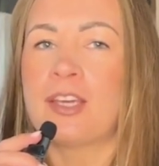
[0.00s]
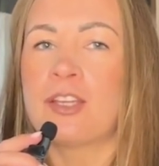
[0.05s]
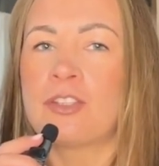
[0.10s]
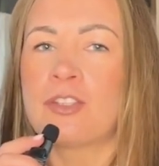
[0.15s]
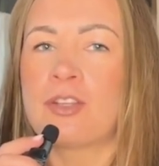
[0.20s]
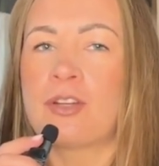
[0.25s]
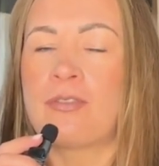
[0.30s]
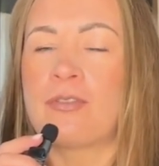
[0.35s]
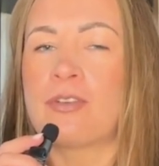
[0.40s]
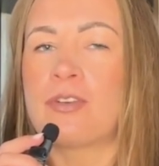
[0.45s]

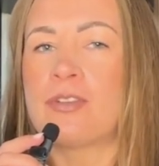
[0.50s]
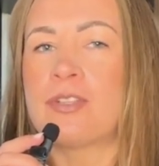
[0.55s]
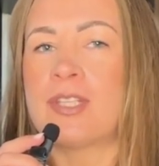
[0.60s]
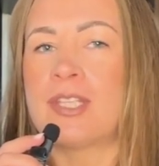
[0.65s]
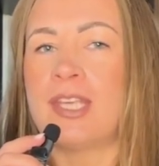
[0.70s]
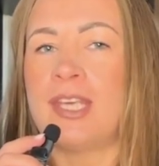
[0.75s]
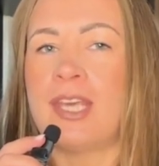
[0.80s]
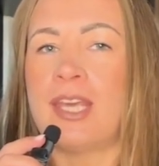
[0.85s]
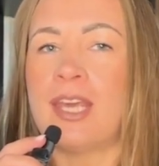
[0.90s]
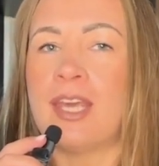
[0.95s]

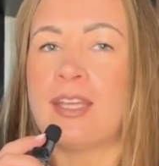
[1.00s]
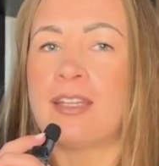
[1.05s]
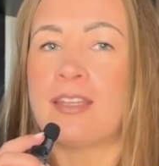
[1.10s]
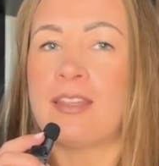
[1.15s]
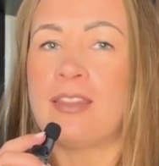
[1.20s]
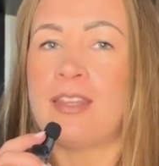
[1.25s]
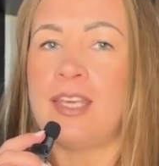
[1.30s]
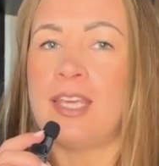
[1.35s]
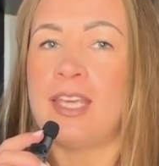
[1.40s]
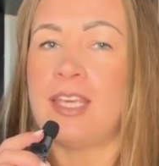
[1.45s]
controversy
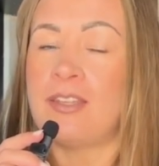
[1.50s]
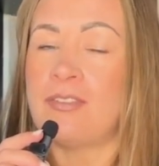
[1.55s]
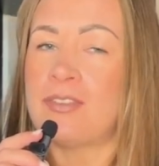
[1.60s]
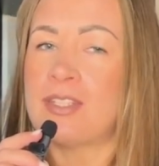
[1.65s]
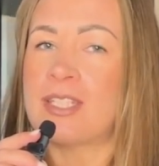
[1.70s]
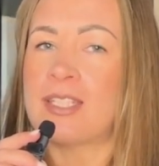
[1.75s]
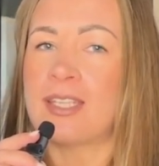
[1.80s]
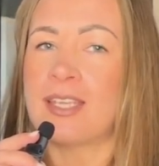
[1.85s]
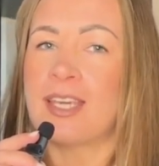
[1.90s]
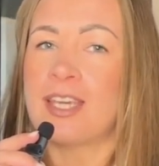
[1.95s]
and the
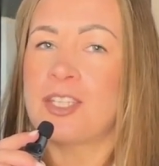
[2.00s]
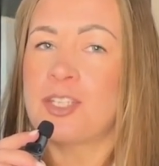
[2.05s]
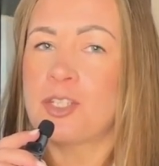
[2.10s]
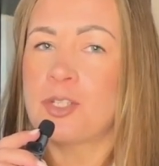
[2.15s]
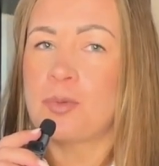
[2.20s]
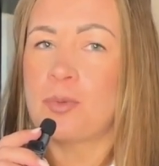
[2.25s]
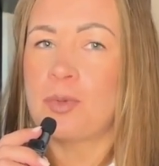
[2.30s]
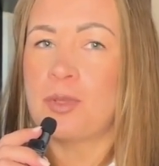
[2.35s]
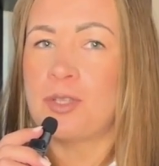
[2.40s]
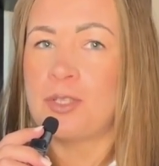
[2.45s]

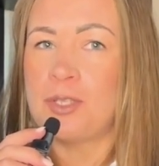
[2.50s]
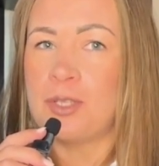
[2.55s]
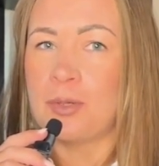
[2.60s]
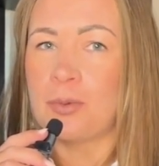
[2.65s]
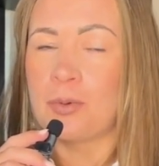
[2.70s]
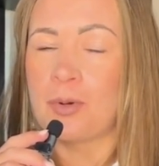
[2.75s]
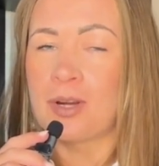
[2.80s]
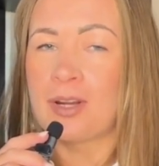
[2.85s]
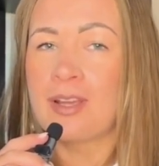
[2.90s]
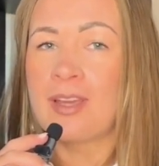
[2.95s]
investigation with
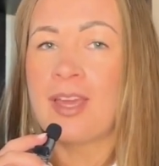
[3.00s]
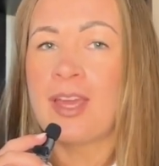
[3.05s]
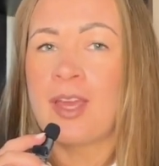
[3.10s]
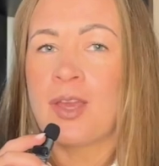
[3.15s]
Dior